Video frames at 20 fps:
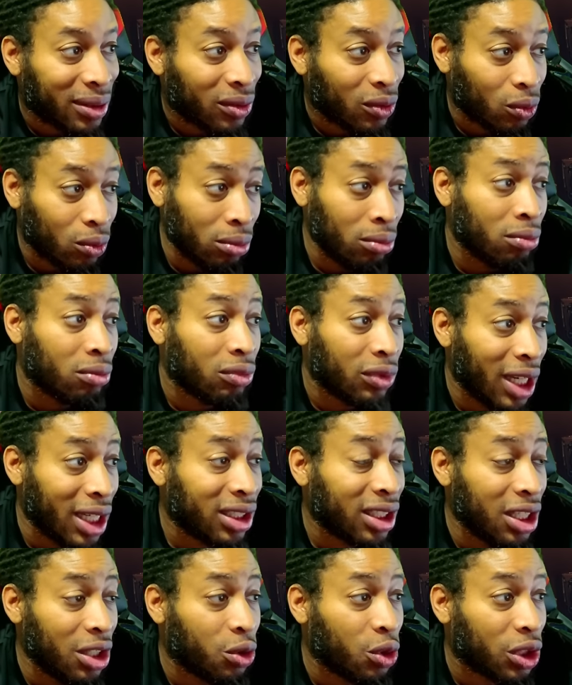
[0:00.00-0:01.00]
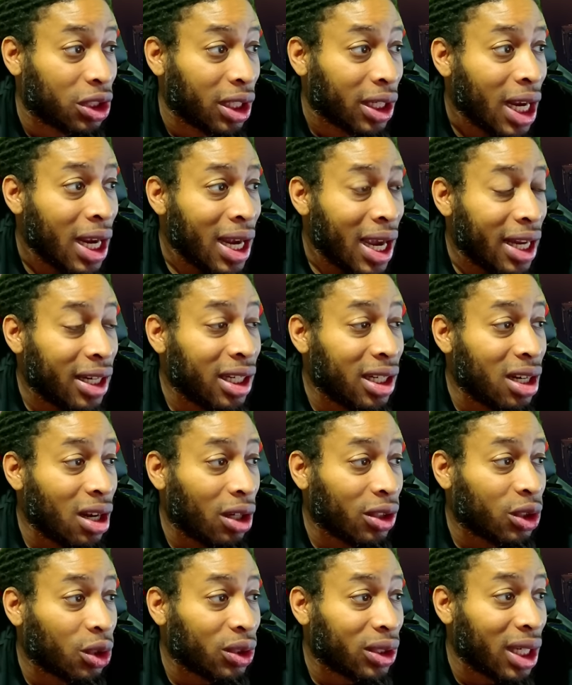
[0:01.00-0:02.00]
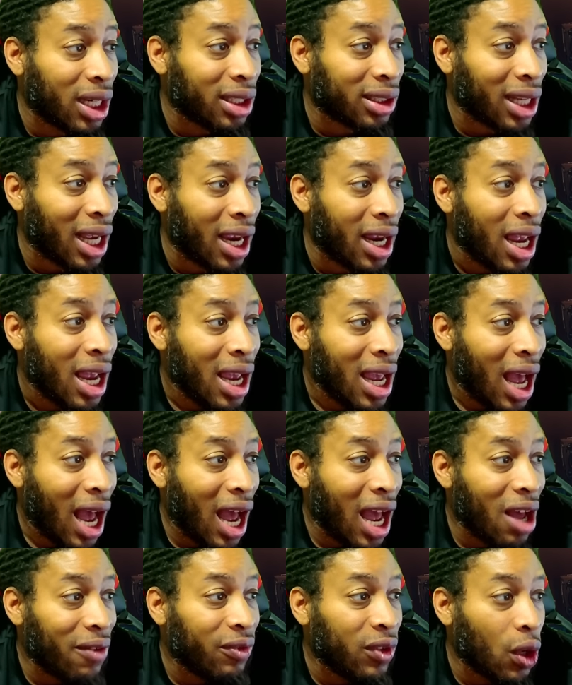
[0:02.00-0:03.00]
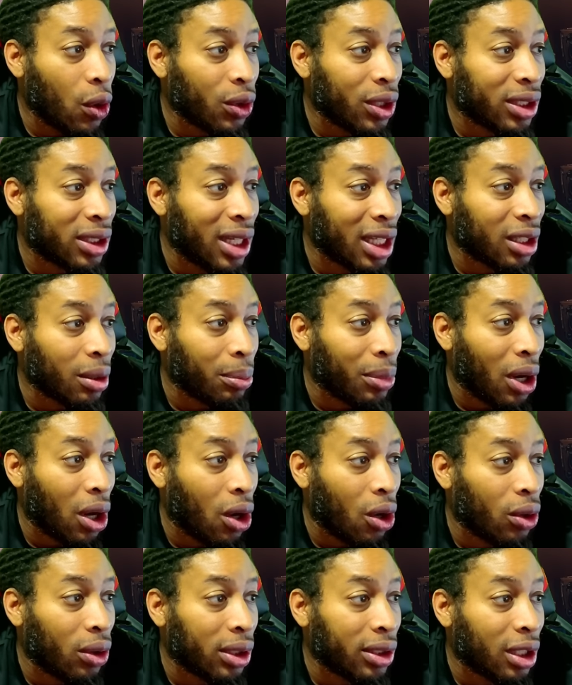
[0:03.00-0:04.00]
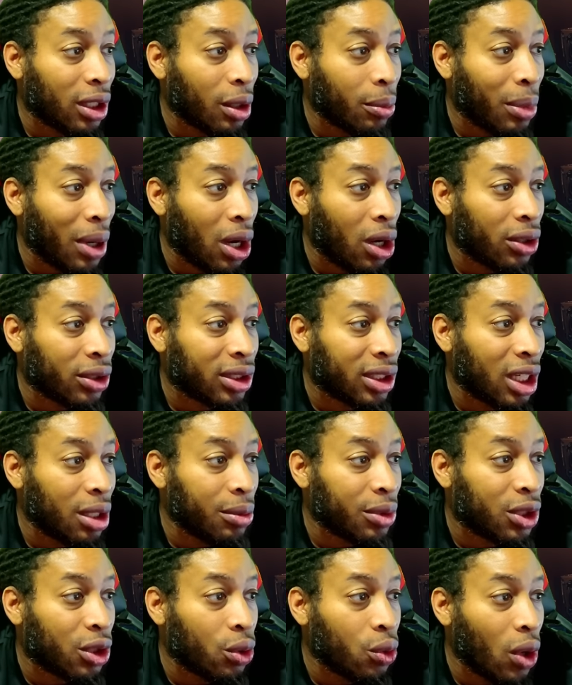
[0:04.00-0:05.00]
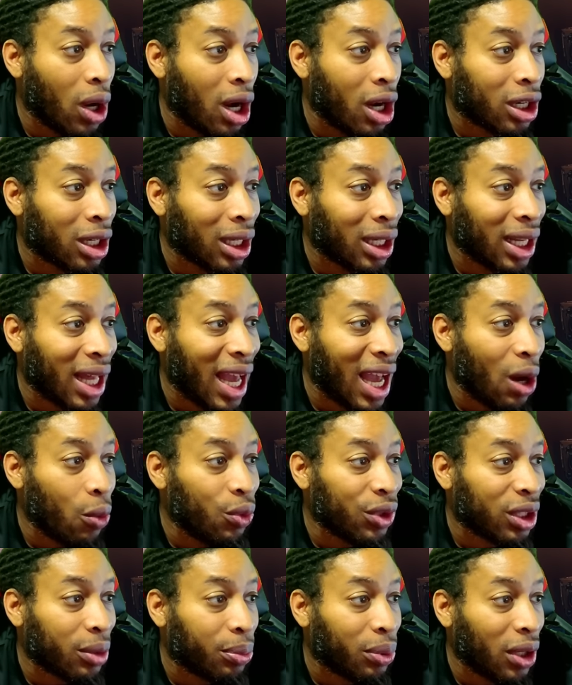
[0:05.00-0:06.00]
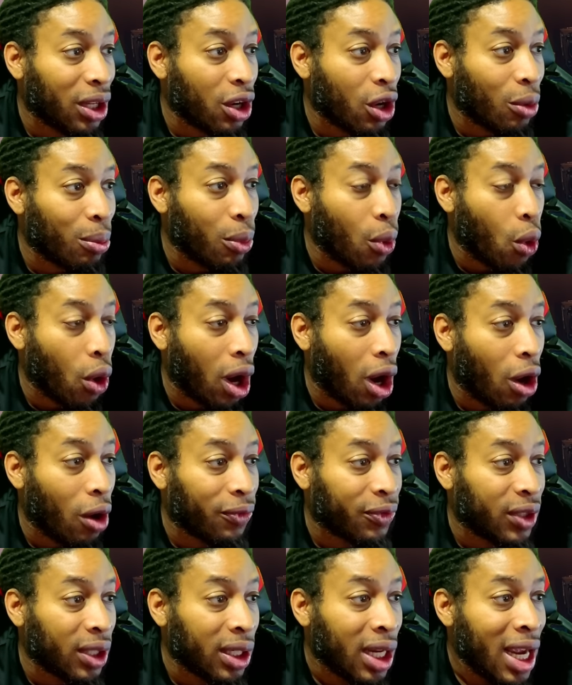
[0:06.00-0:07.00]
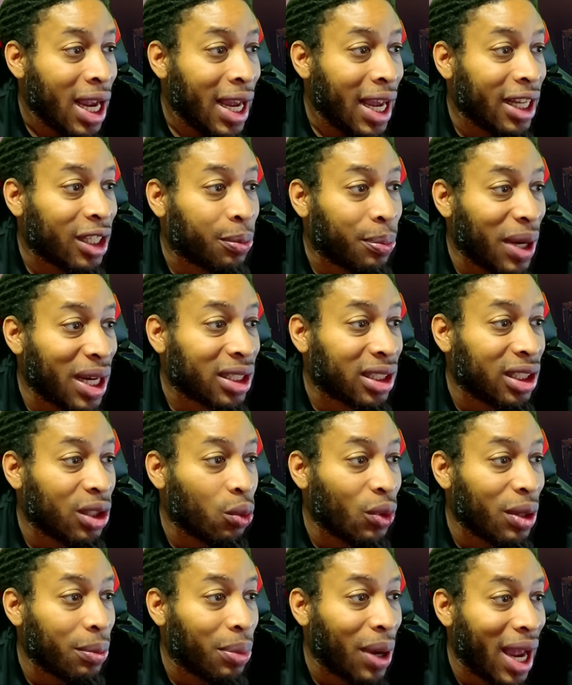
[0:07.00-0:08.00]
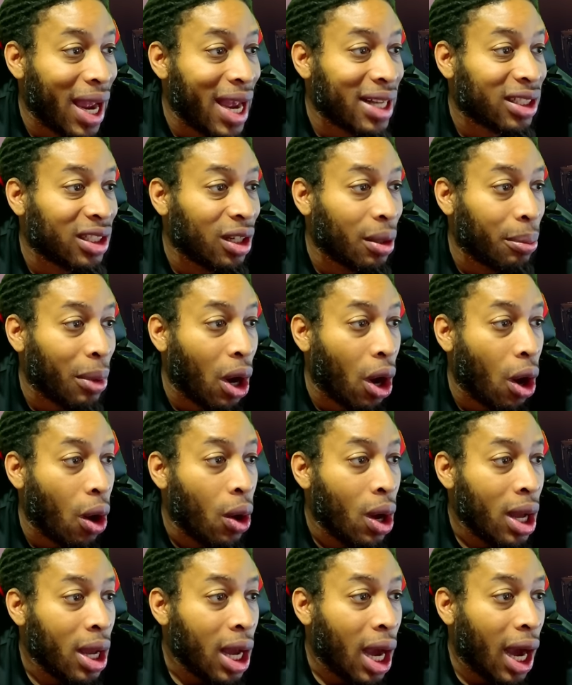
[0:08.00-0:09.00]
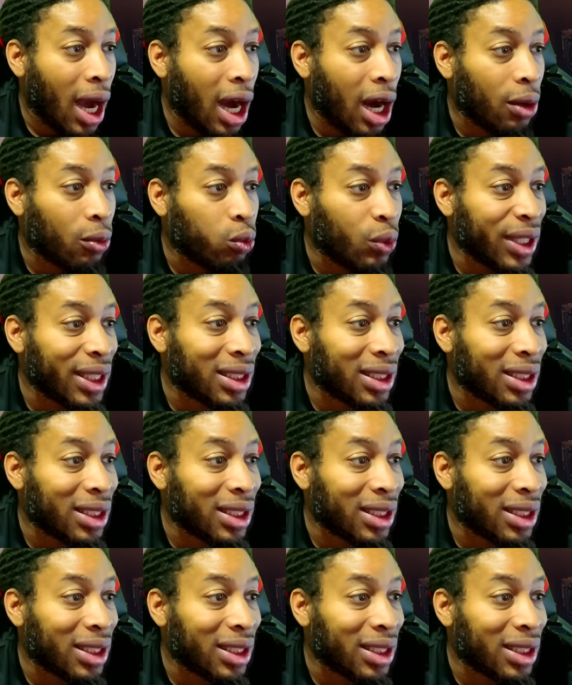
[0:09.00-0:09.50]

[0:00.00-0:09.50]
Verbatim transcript: Hmm, that's interesting. And then he also says, hey, I have noticed that the ball the ball seems to uh, collide with the player more often, especially when passing the ball uh, when